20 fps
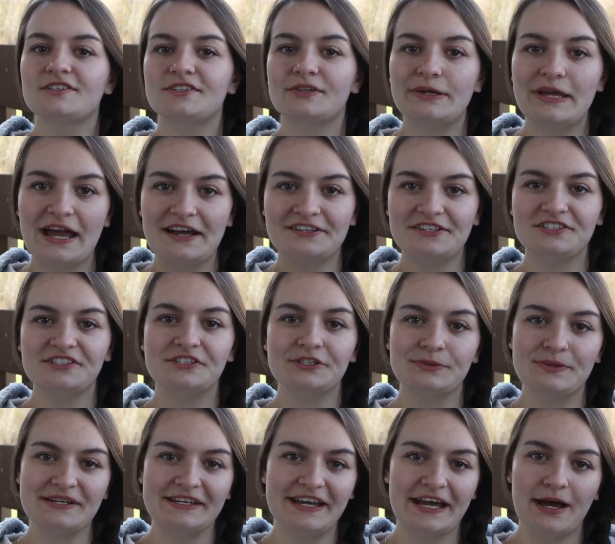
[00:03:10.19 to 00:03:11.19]
So yeah, just to
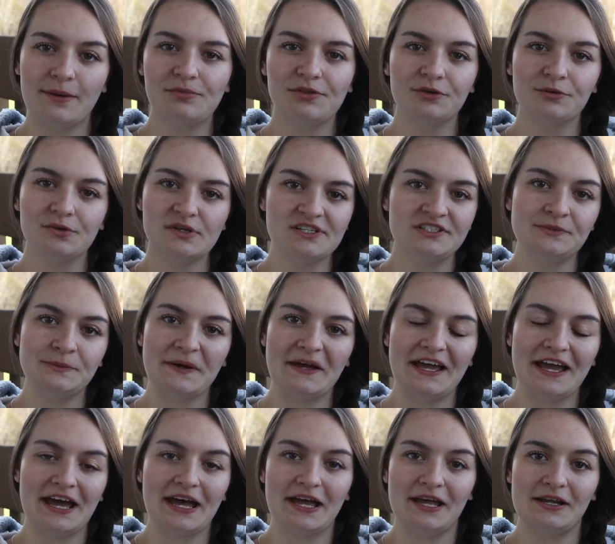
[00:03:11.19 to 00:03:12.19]
recap, the reason
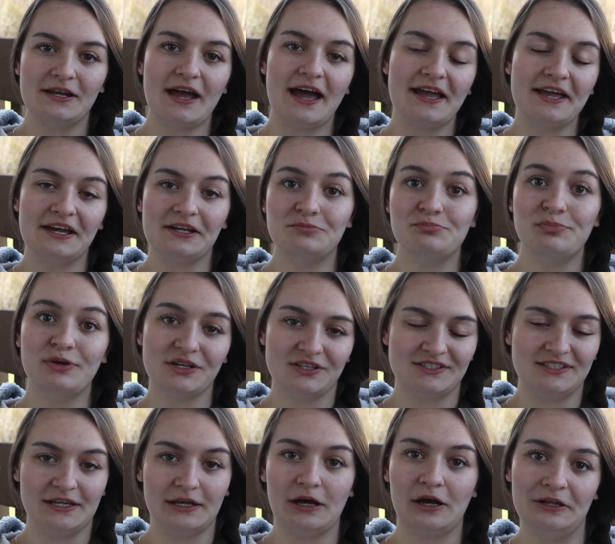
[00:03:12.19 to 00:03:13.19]
why I had
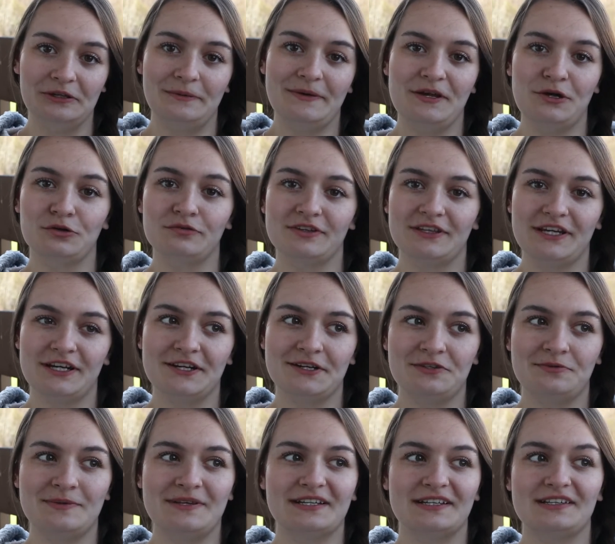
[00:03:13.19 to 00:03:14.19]
booked it all the way over there
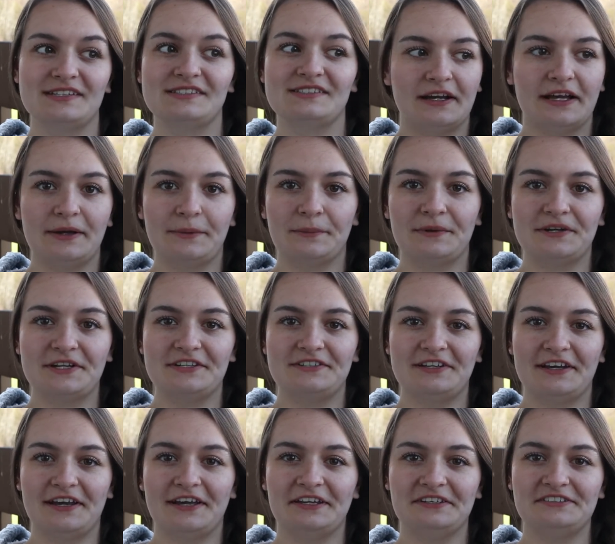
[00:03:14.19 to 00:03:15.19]
is because I wanted
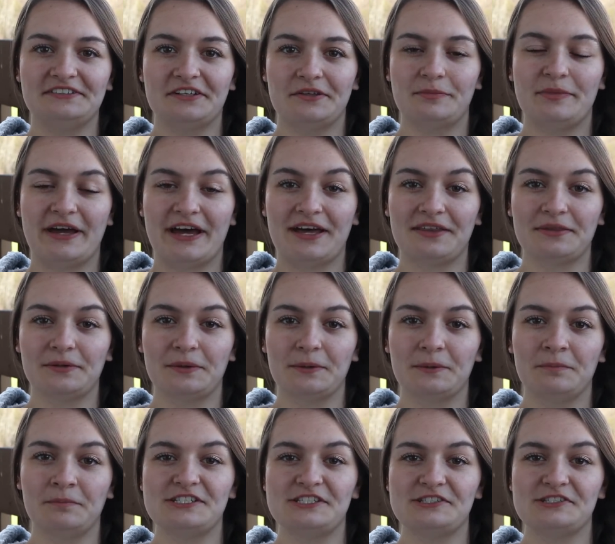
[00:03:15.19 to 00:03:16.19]
to head to the
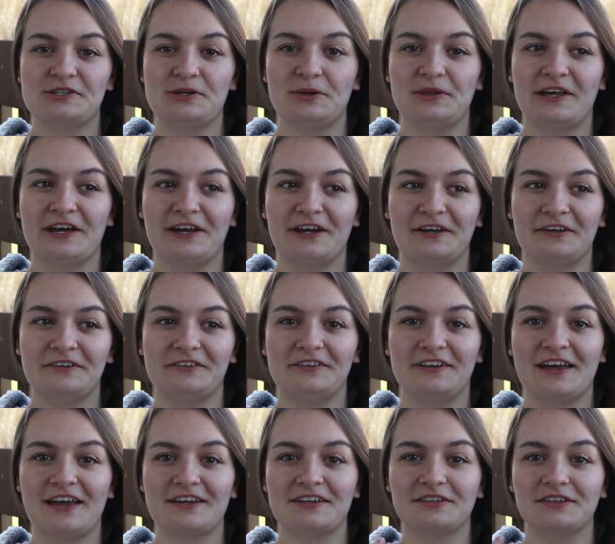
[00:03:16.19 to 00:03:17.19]
bathroom so that
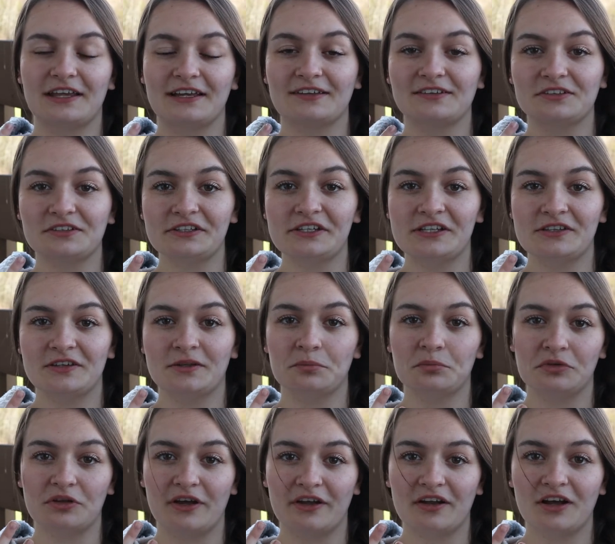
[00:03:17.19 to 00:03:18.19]
I could like clean the
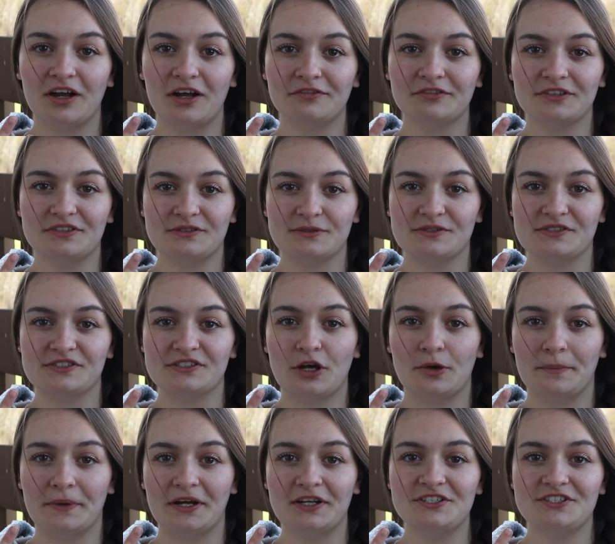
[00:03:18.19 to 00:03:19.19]
blood off because there was
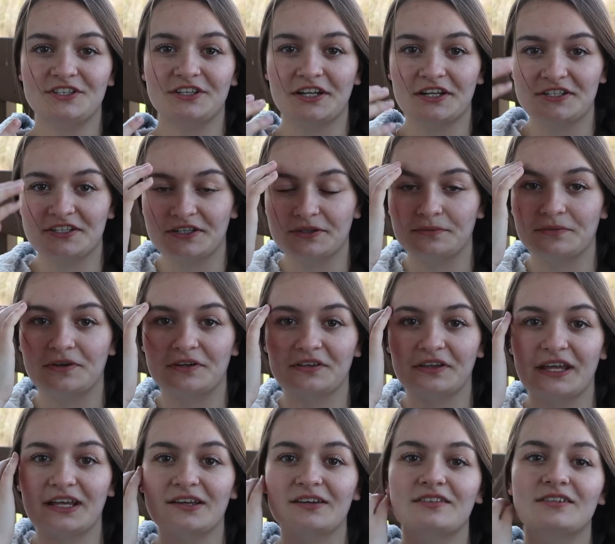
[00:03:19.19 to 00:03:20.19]
so much and I didn't want to
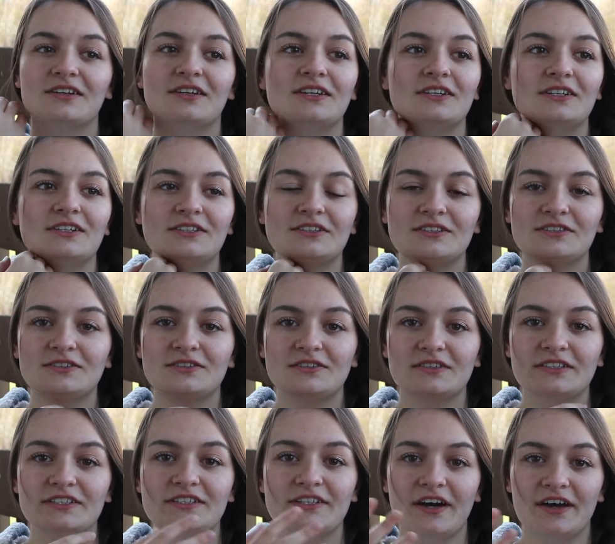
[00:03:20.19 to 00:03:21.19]

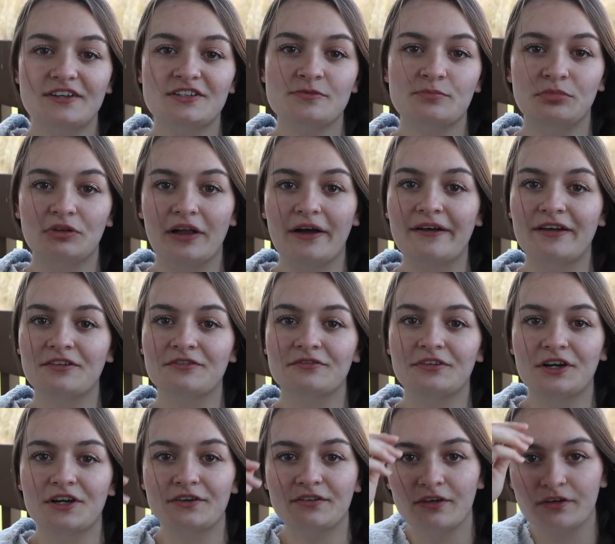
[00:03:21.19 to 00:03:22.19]
like gush blood in
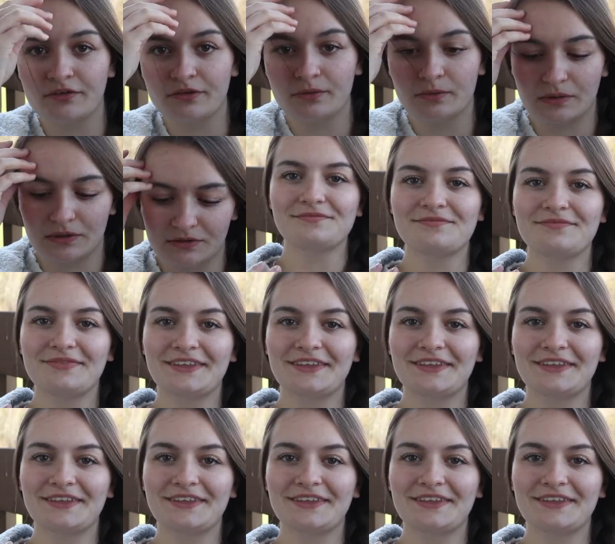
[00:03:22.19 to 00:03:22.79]
front of everyone.